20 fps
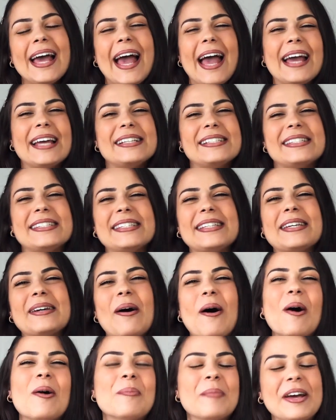and see
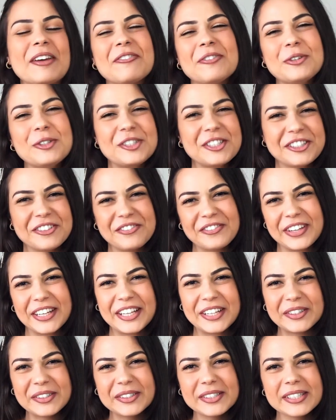all my future
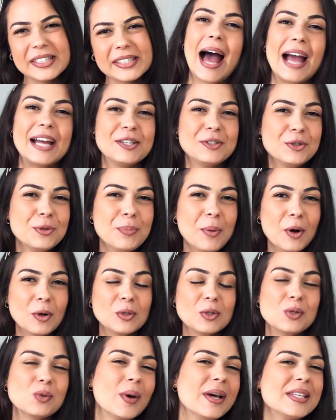videos. I do
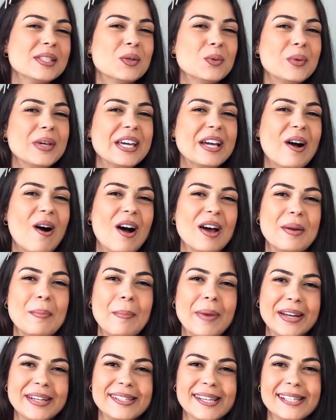post twice a week on
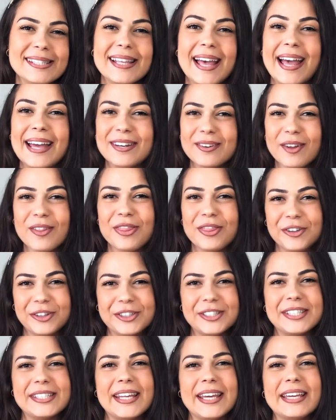Mondays and on
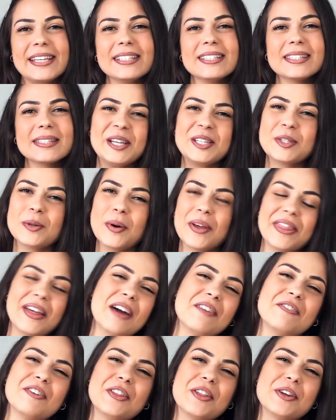Thursdays. So
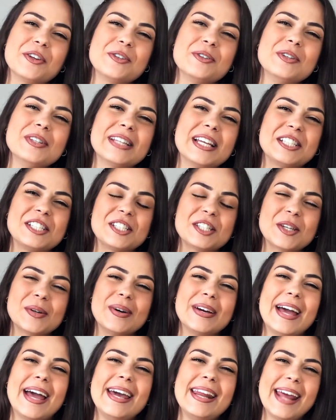without further ado, let's just go
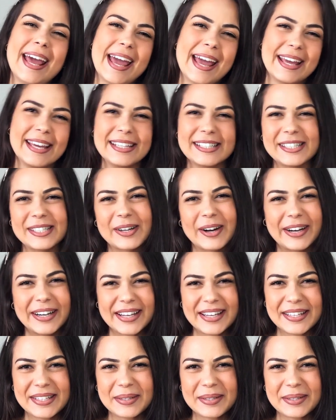ahead and get started.